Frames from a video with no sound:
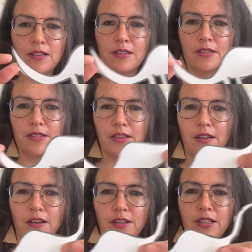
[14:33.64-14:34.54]

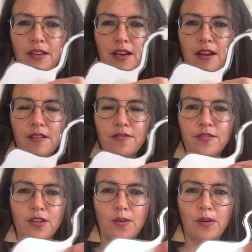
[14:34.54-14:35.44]
So you have
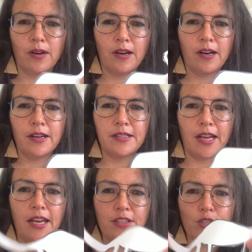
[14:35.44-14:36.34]
your
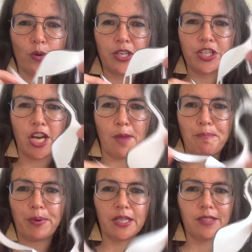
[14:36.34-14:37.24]
dinosaur
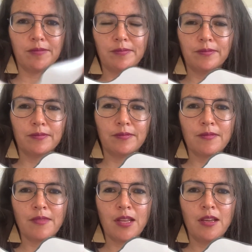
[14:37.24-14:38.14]
shape.
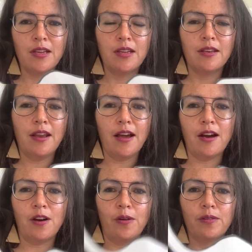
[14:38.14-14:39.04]

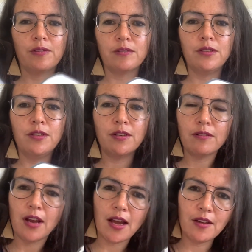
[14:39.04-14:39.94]
Now, you don't
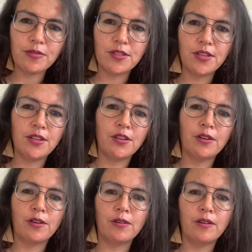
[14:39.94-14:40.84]
have
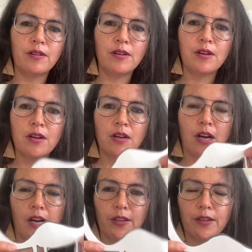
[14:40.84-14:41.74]
to
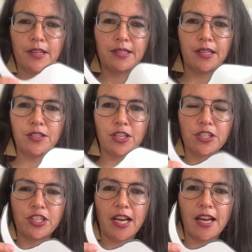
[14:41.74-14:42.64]
color this in
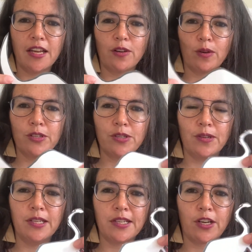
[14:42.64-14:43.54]
just yet or do
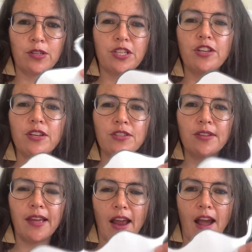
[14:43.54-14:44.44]
any decoration. You can do
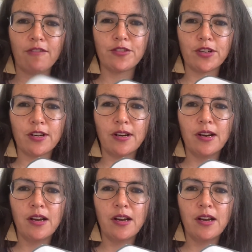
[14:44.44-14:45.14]
that after